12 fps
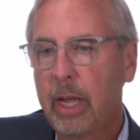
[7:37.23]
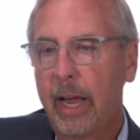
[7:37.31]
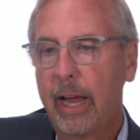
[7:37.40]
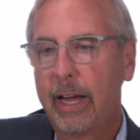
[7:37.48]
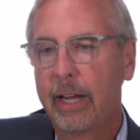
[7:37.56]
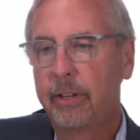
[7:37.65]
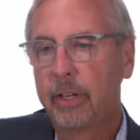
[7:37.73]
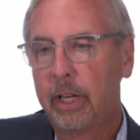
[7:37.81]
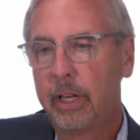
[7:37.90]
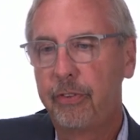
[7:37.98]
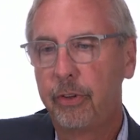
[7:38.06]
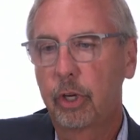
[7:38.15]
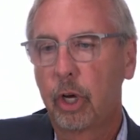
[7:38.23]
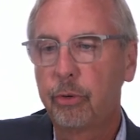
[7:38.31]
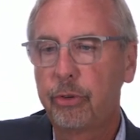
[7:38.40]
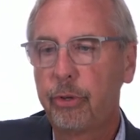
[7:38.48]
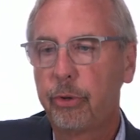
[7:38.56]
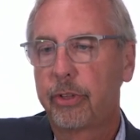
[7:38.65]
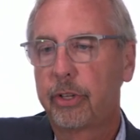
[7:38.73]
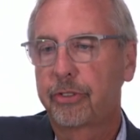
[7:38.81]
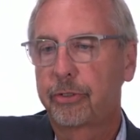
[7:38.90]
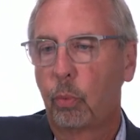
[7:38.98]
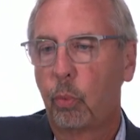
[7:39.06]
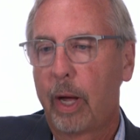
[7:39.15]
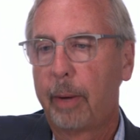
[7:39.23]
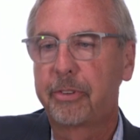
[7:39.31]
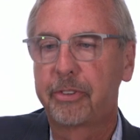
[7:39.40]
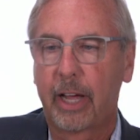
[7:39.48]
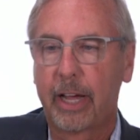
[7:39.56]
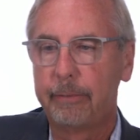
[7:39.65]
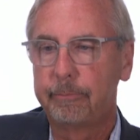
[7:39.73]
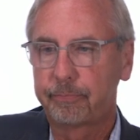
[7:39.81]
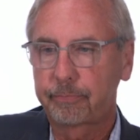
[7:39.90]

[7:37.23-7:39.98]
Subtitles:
And if you go to this website,